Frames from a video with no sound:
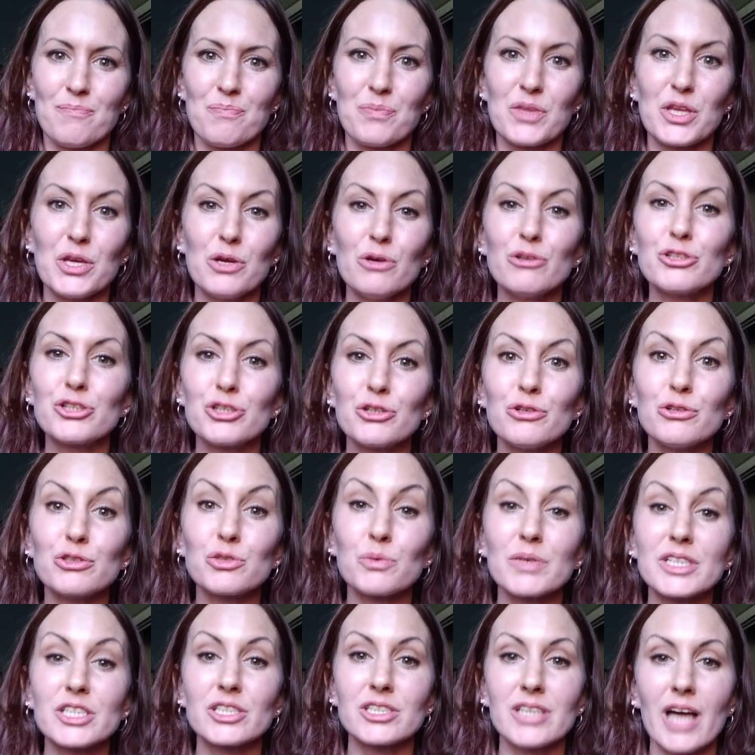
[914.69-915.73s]
You choose
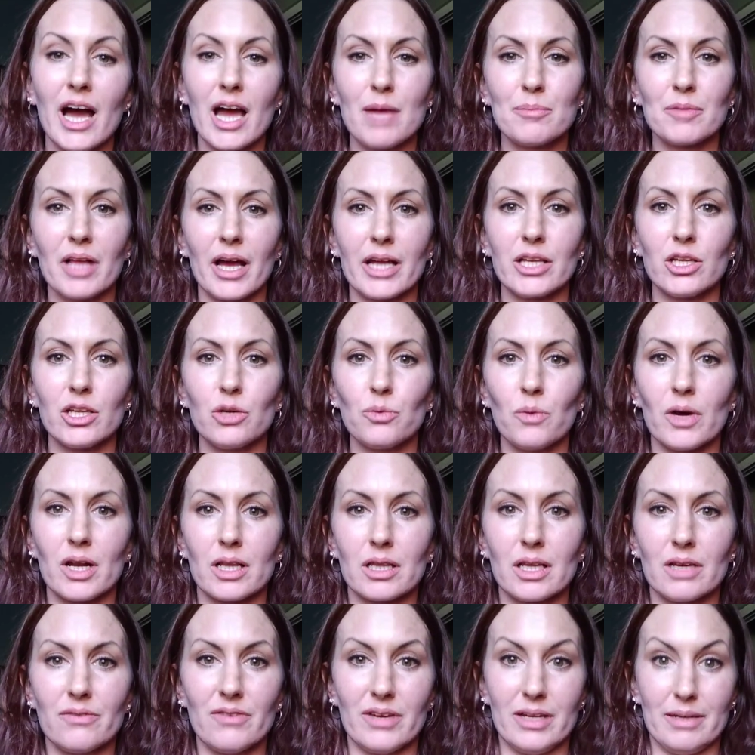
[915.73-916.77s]
which timeline you want to
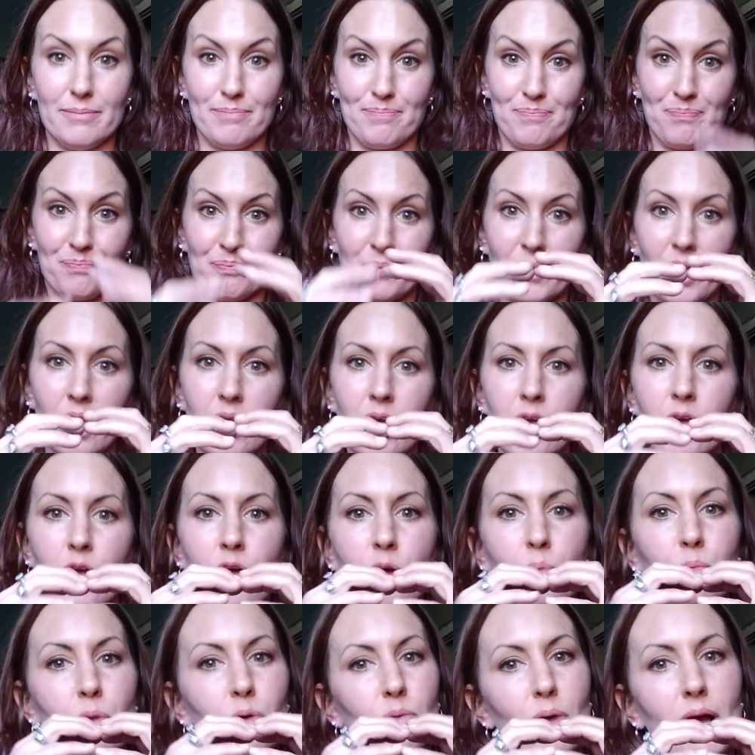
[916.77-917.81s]
live in.
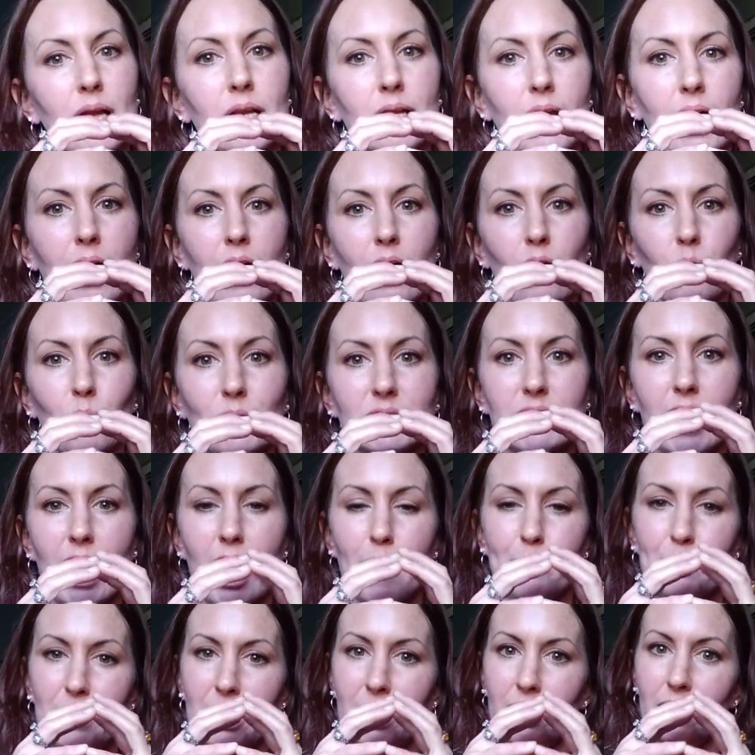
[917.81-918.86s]
But right now, what's
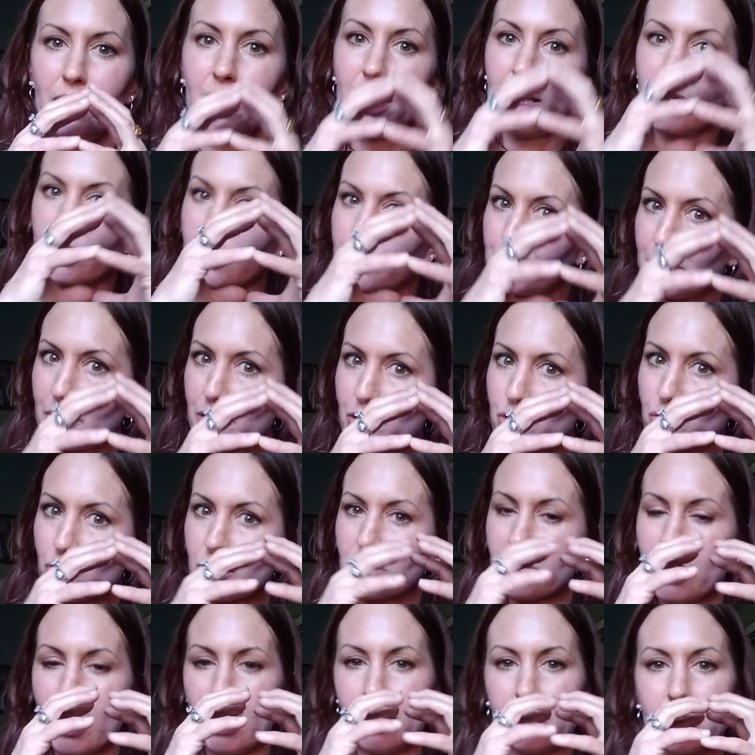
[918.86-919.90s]
happening in a spiritual
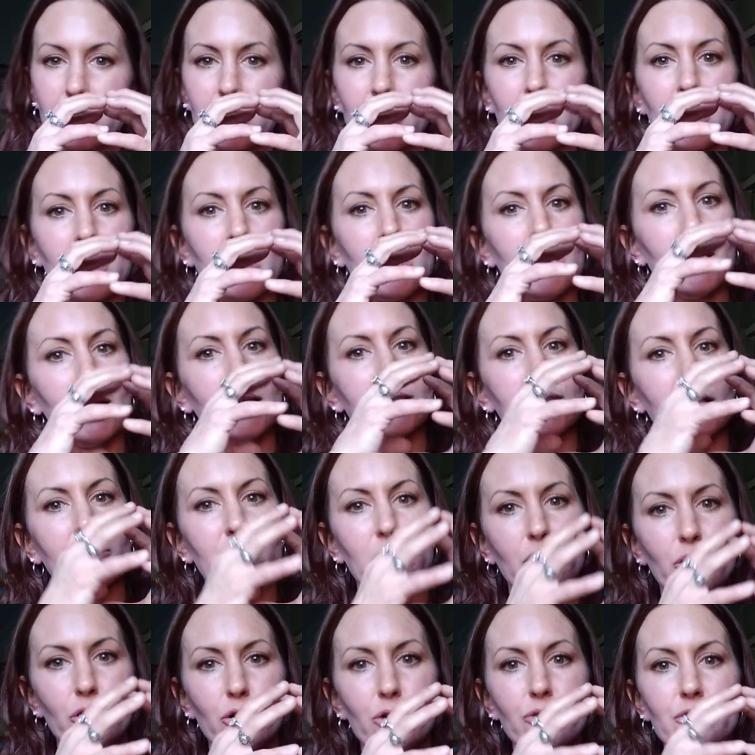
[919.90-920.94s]
sense is that
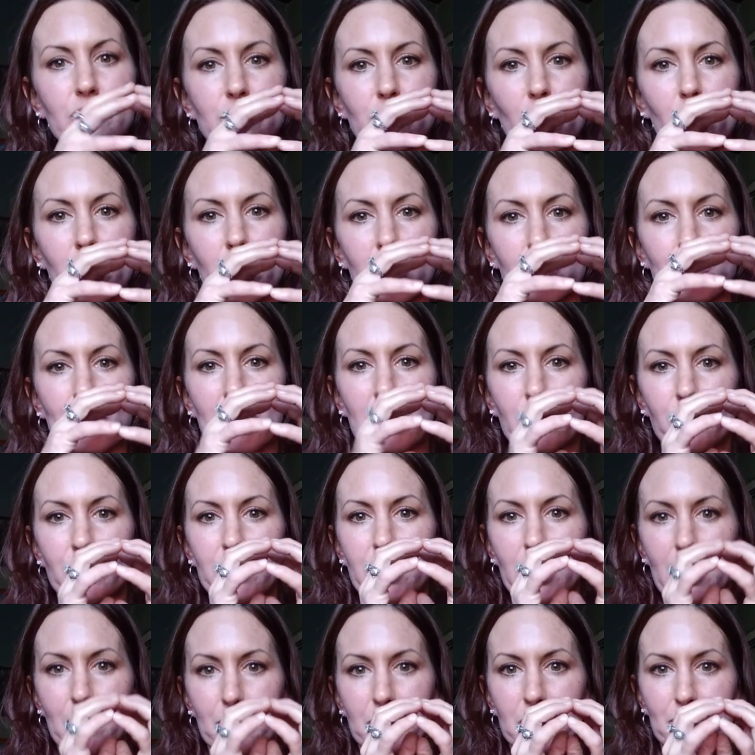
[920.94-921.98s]
the earth is already being
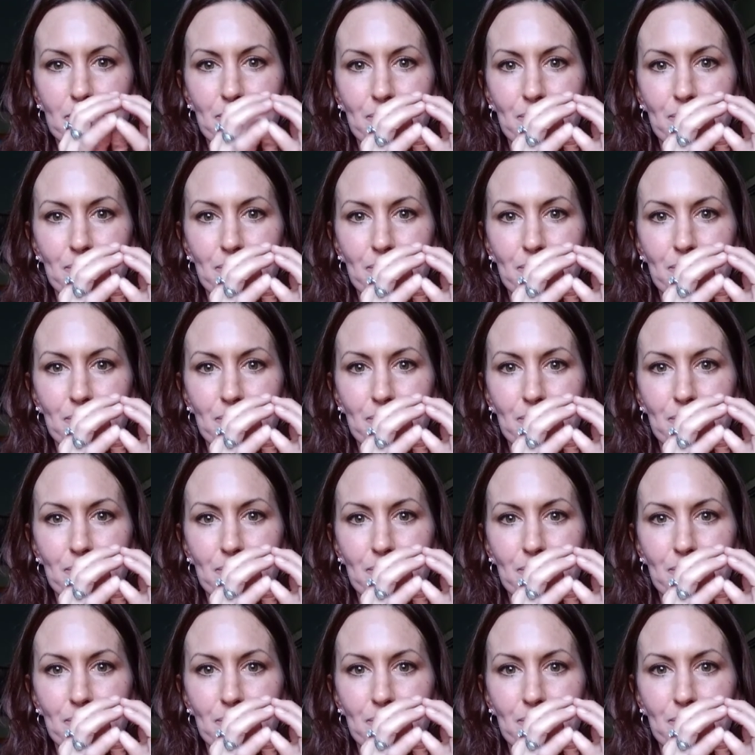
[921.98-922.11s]
redeemed.